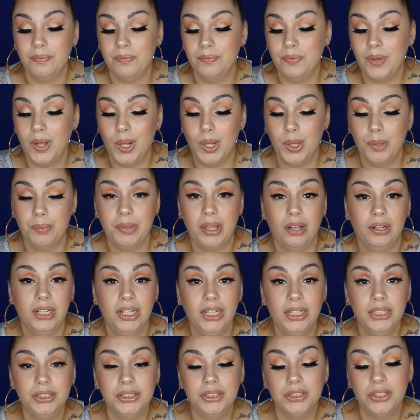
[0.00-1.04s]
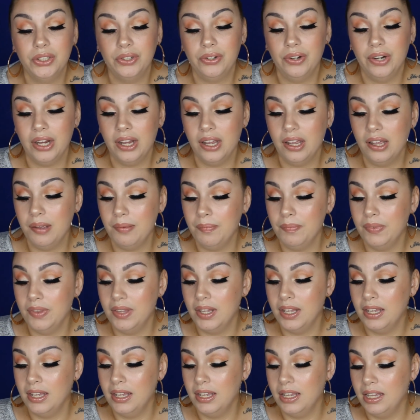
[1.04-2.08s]
Follow me on Instagram.
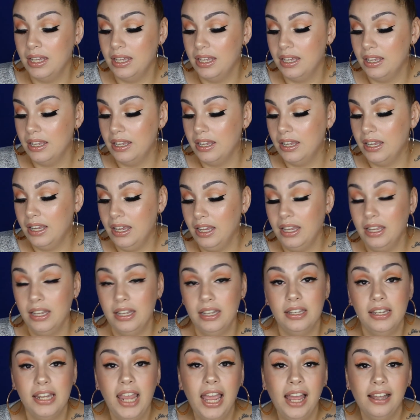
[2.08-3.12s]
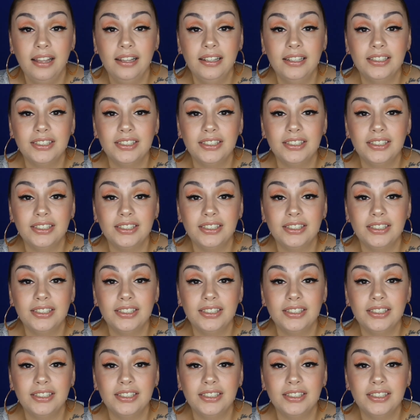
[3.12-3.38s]
And yeah,